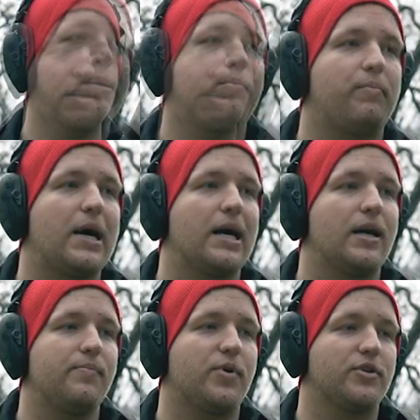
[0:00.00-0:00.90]

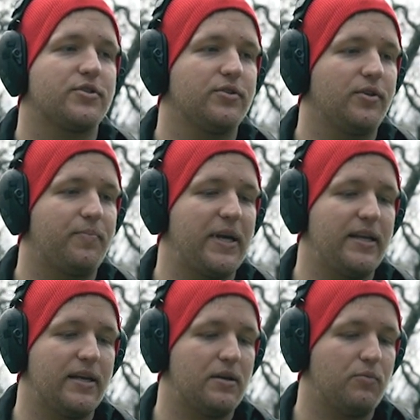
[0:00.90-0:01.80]
My personal
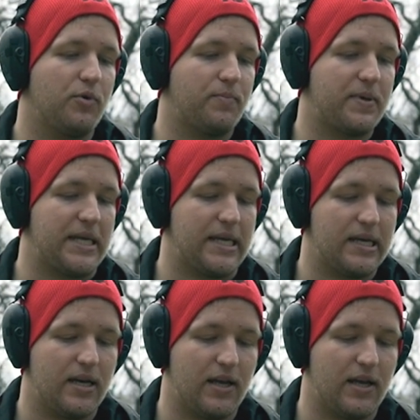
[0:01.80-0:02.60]
opinion would be,